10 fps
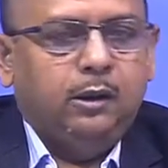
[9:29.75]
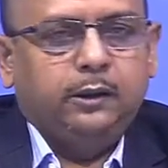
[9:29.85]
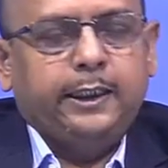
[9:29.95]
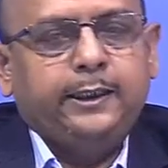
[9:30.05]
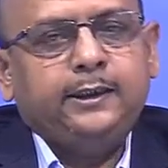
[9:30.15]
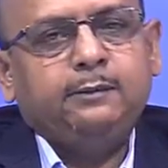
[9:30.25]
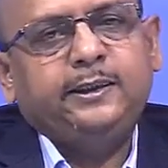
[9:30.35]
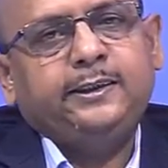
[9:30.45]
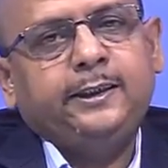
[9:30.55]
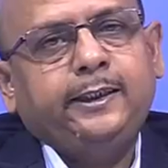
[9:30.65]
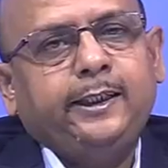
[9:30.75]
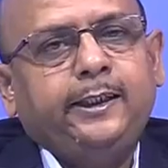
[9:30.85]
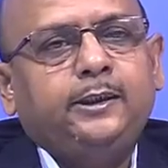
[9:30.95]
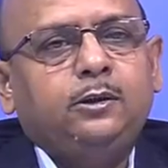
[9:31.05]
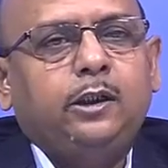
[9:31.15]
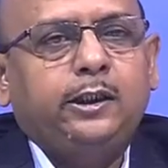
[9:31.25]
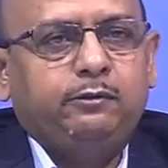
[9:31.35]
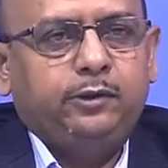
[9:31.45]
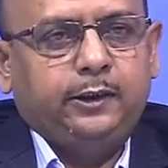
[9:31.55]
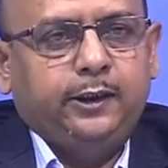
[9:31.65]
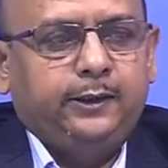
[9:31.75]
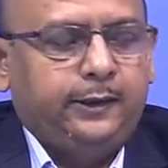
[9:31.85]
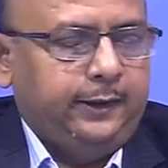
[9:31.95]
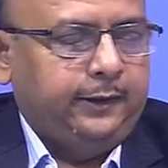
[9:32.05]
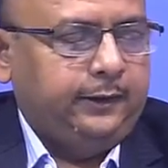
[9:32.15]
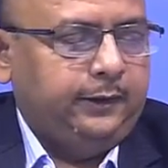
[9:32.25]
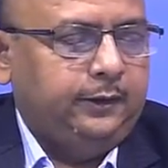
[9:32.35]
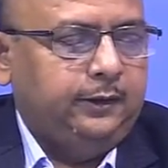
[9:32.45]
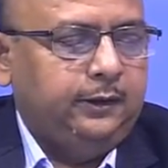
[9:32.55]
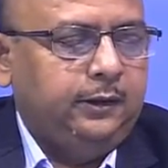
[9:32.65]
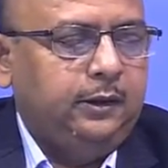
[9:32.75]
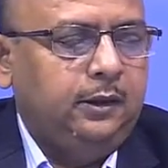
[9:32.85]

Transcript: That is basically related to artificial intelligence, okay.